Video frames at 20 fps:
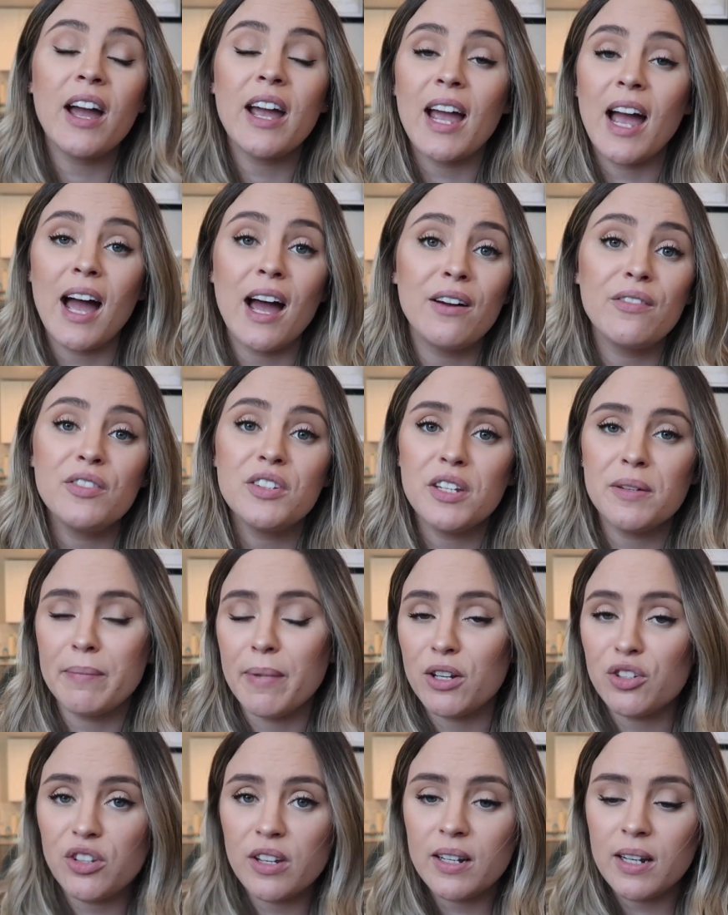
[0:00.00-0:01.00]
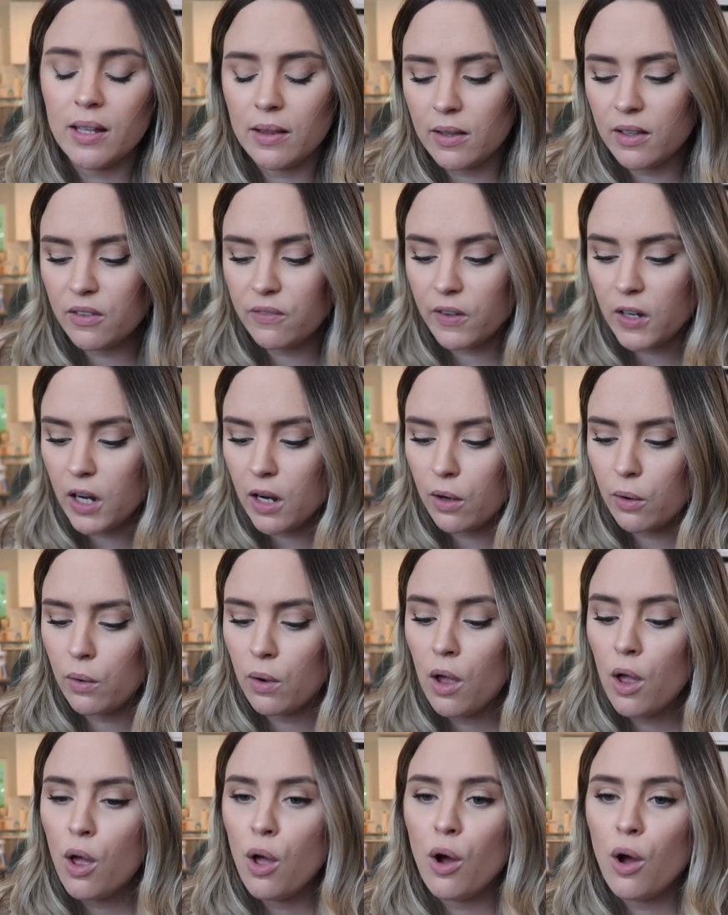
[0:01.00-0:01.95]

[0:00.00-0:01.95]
I have to mention in this video